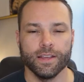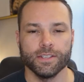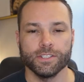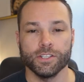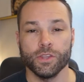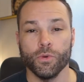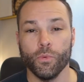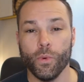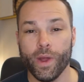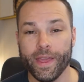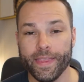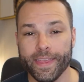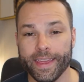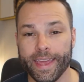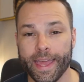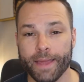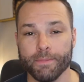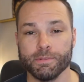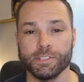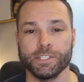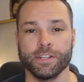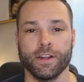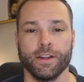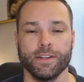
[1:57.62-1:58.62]
So the way the
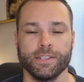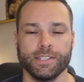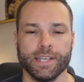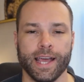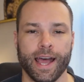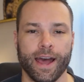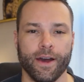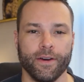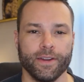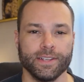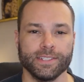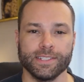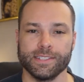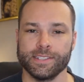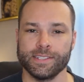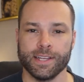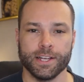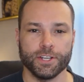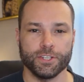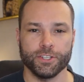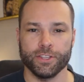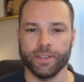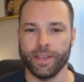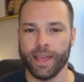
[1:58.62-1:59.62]
game starts out is
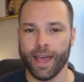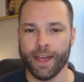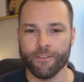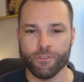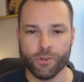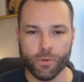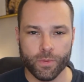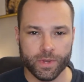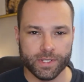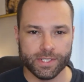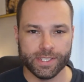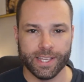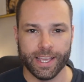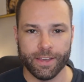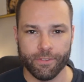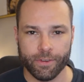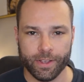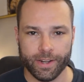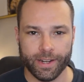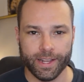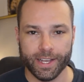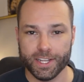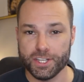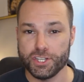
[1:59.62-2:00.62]
essentially everyone's
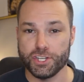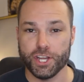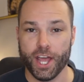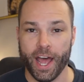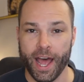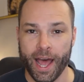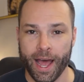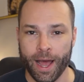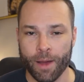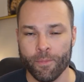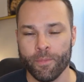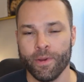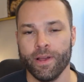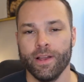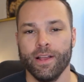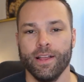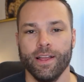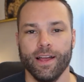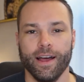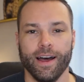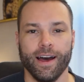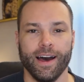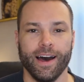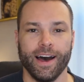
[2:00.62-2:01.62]
given a job.
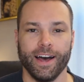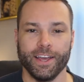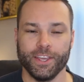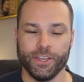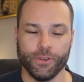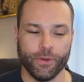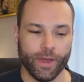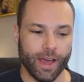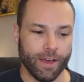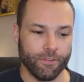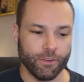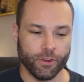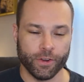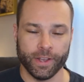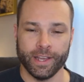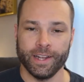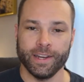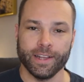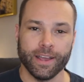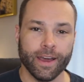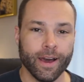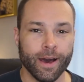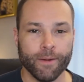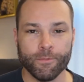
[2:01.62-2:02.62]
You have your
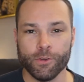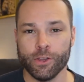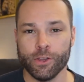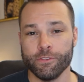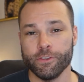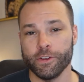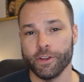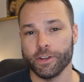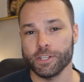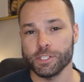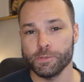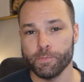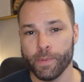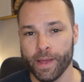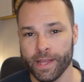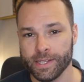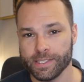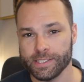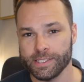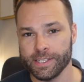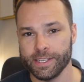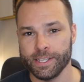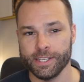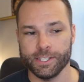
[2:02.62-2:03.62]
income, your
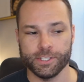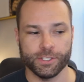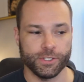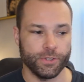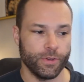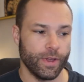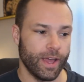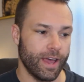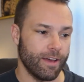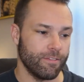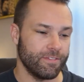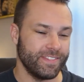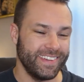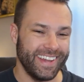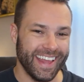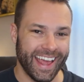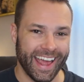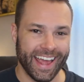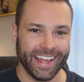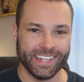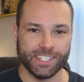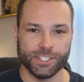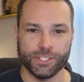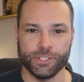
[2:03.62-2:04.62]
expenses, you have
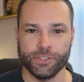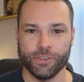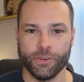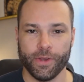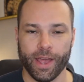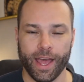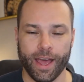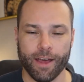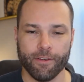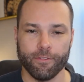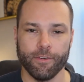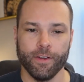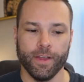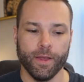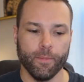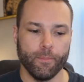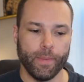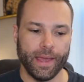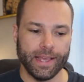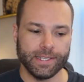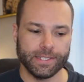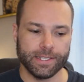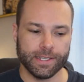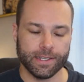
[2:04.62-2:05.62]
debts, you have
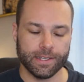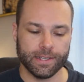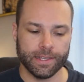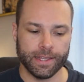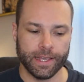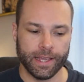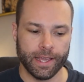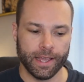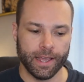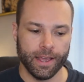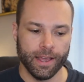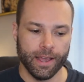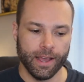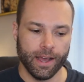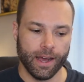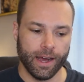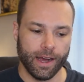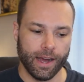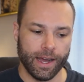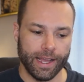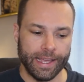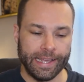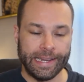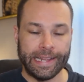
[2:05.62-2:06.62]
basically
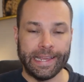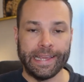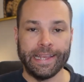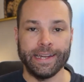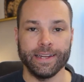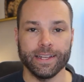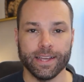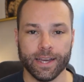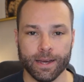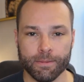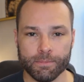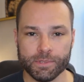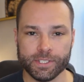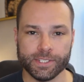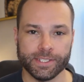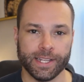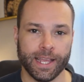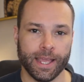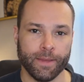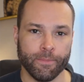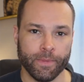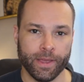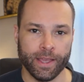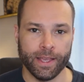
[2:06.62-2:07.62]
an income
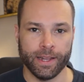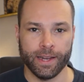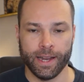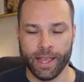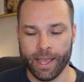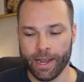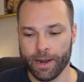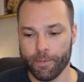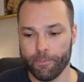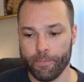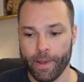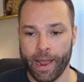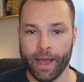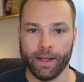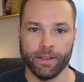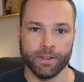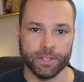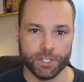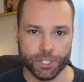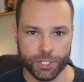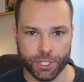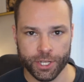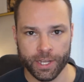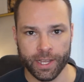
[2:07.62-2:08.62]
statement and a
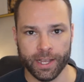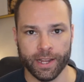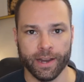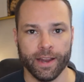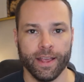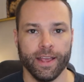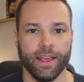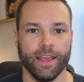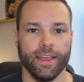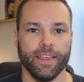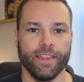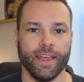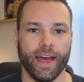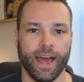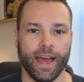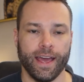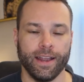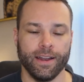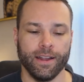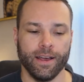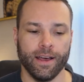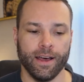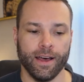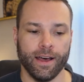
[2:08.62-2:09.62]
balance sheet
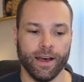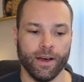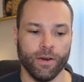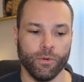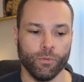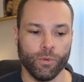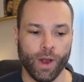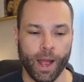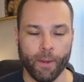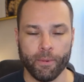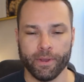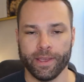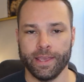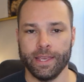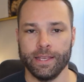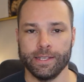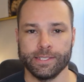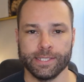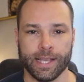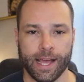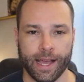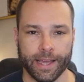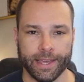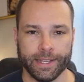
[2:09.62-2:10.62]
that Robert
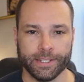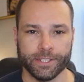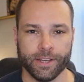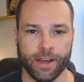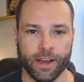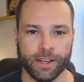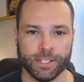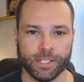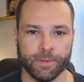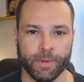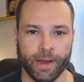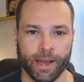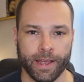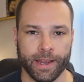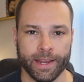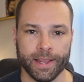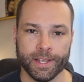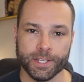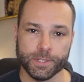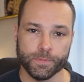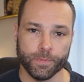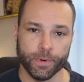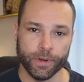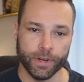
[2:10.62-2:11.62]
Kiyosaki talks about in
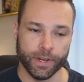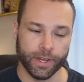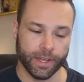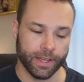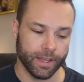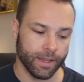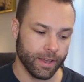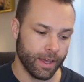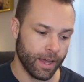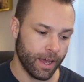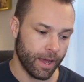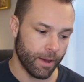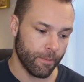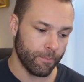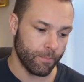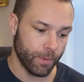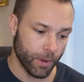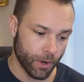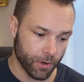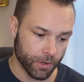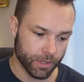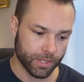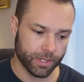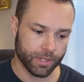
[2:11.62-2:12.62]
his book,
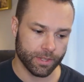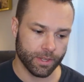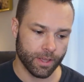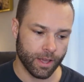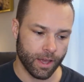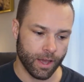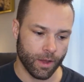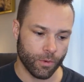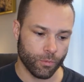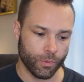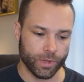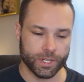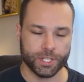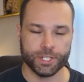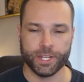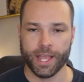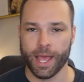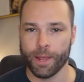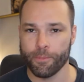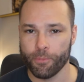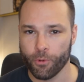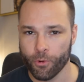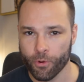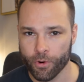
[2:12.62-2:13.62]
both Rich
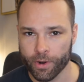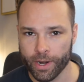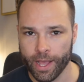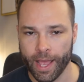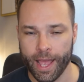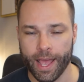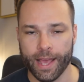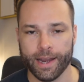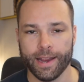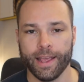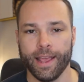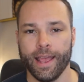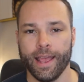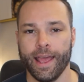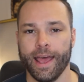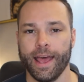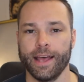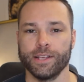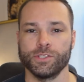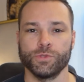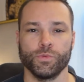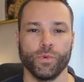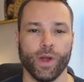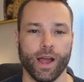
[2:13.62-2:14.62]
Dad, Poor Dad,
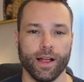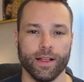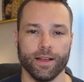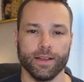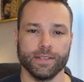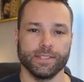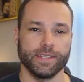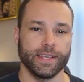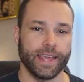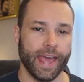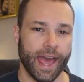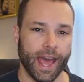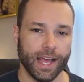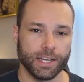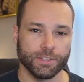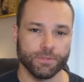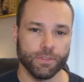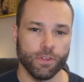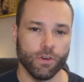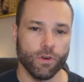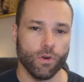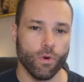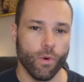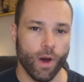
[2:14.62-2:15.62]
as well as the
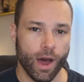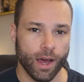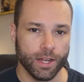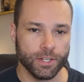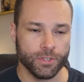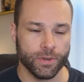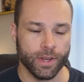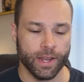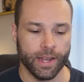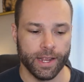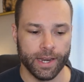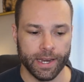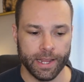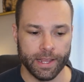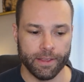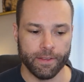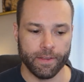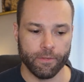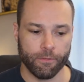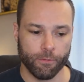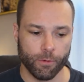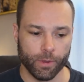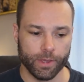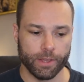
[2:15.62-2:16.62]
Cashflow Quadrant. And
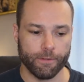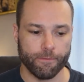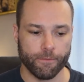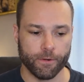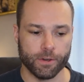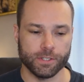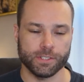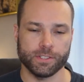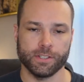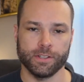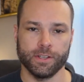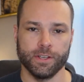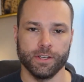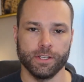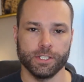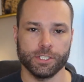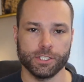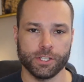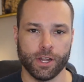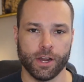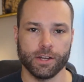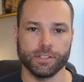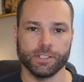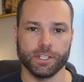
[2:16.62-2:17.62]
he really first
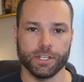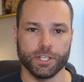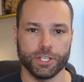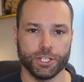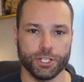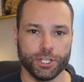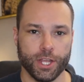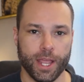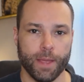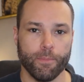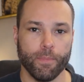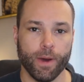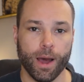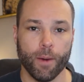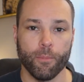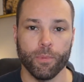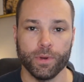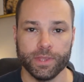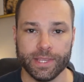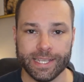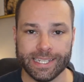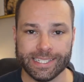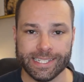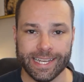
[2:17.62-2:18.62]
starts to shape up
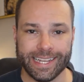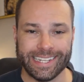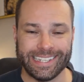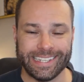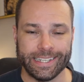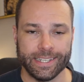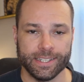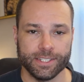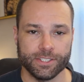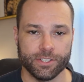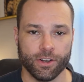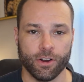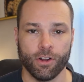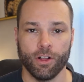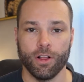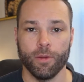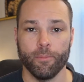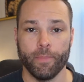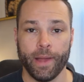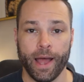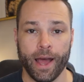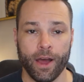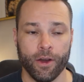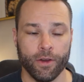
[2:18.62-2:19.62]
what these ideas are all
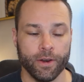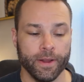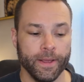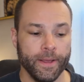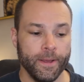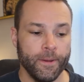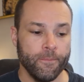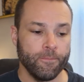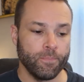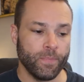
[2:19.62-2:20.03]
about.